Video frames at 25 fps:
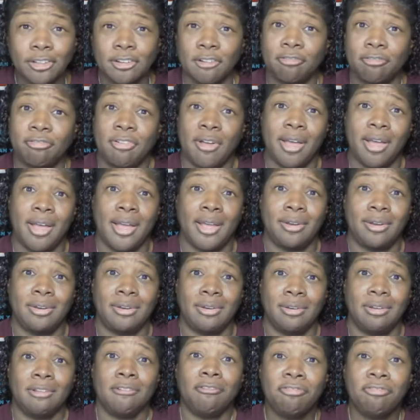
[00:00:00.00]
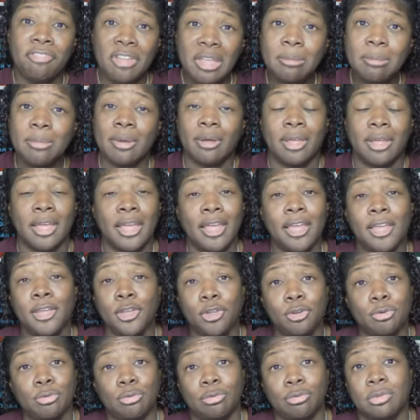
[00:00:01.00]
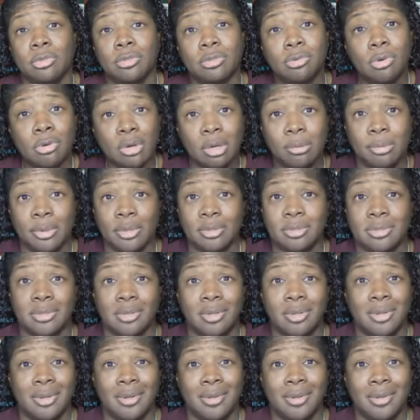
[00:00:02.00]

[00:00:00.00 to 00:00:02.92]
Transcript: to find female AAU tournaments.